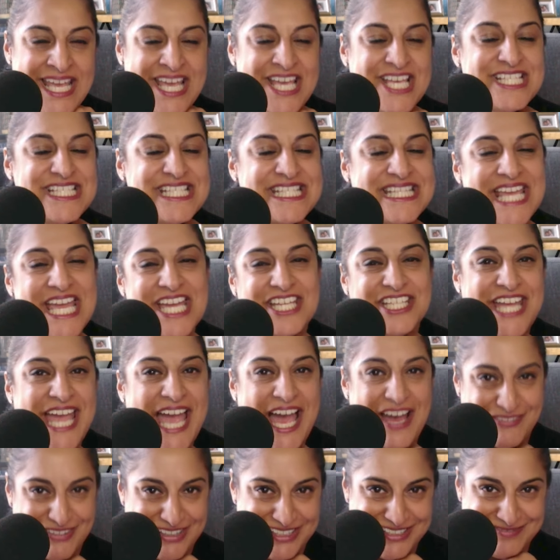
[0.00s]
So there you
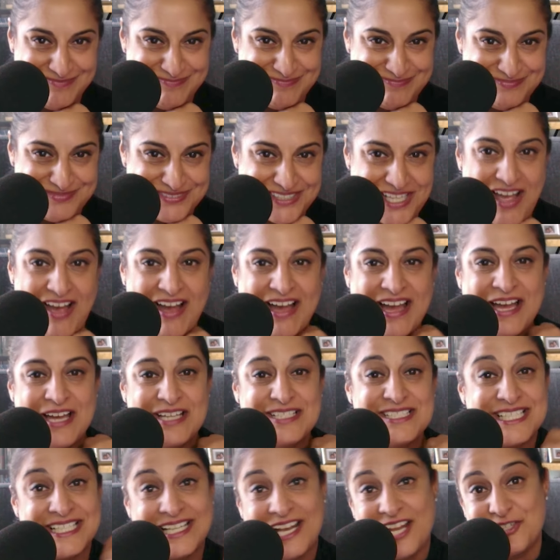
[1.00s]
have it.
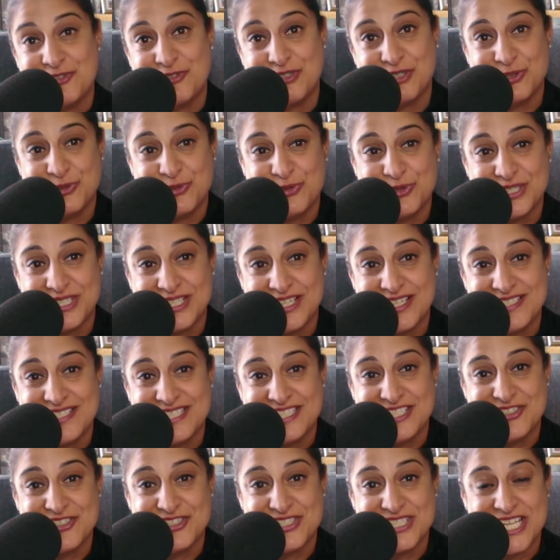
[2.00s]
Decluttering and
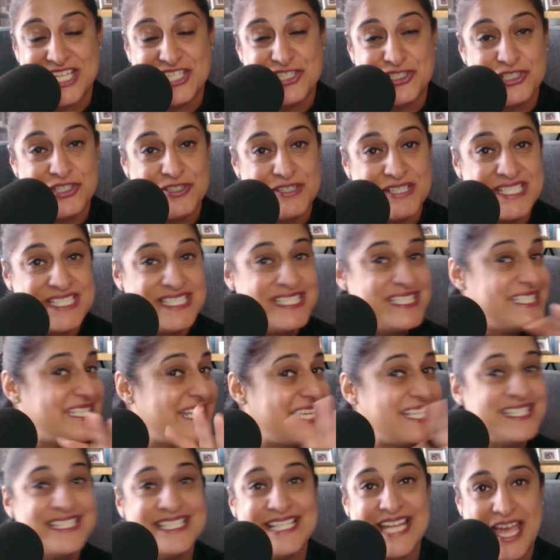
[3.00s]
organizing your stationery
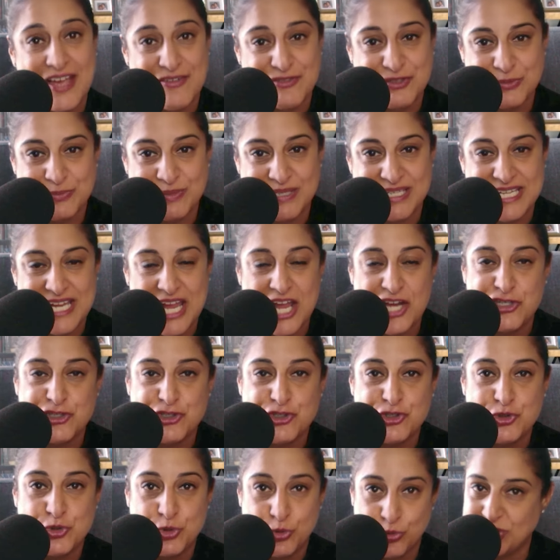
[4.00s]
doesn't have to be a
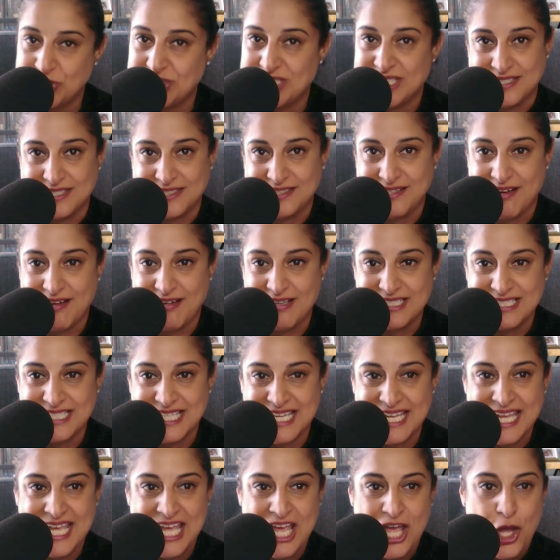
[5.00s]
daunting task.
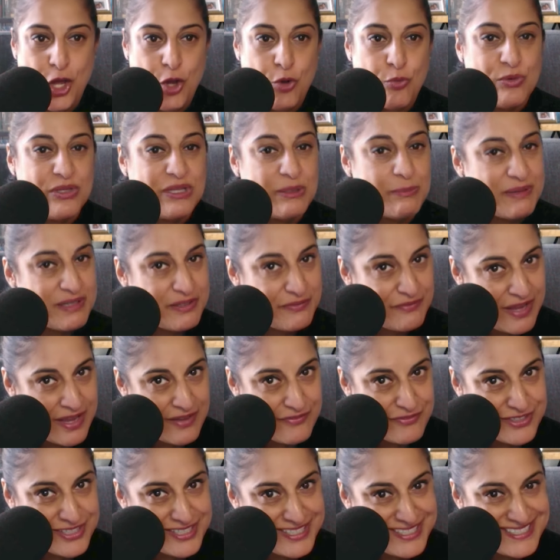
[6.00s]
With a bit of
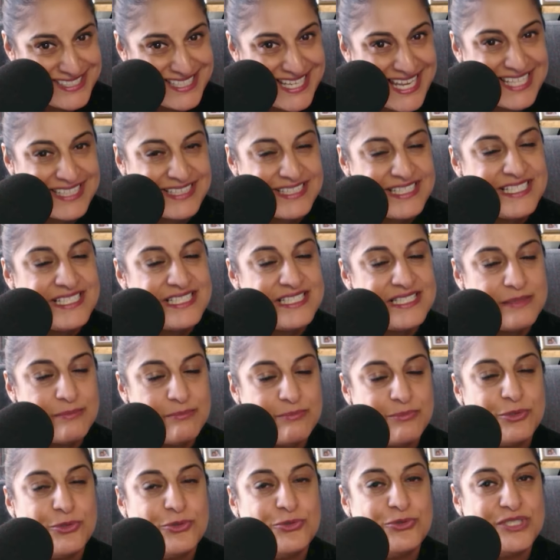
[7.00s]
effort and these
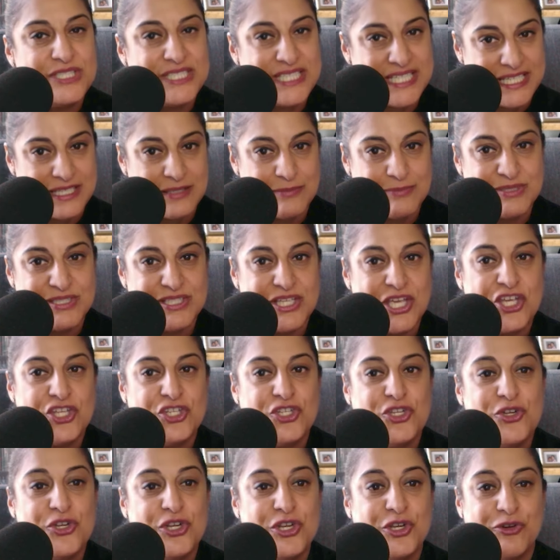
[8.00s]
simple tips,
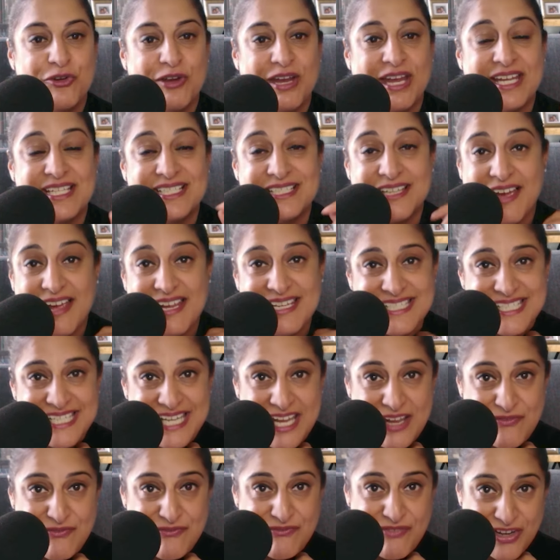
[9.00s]
you can create a tidy
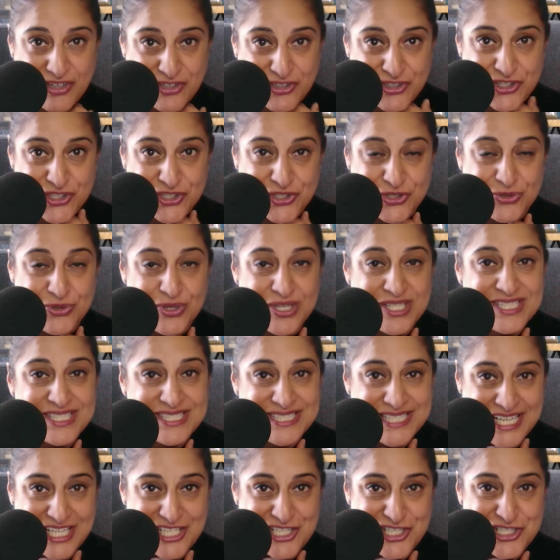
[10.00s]
and functional
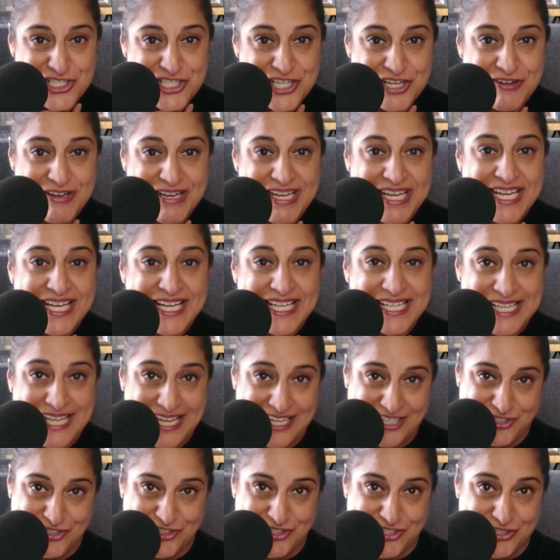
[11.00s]
stationery
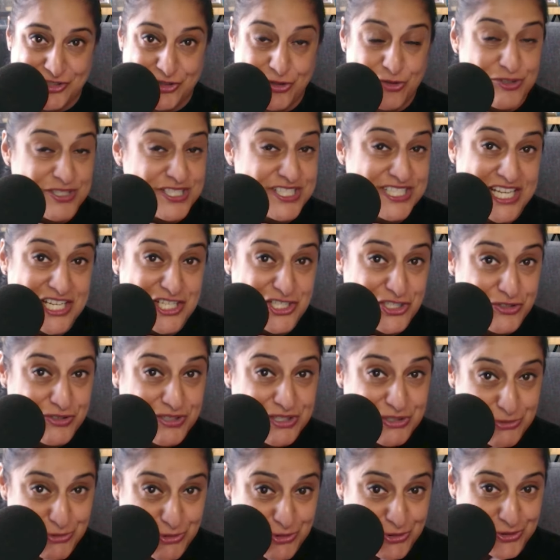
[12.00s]
collection or a
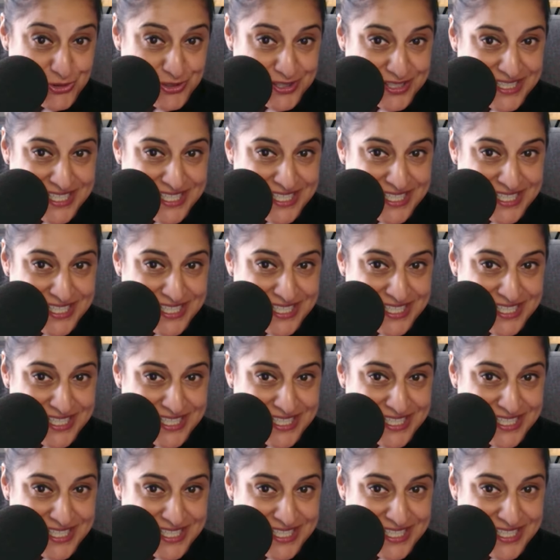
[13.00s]
stationery drawer.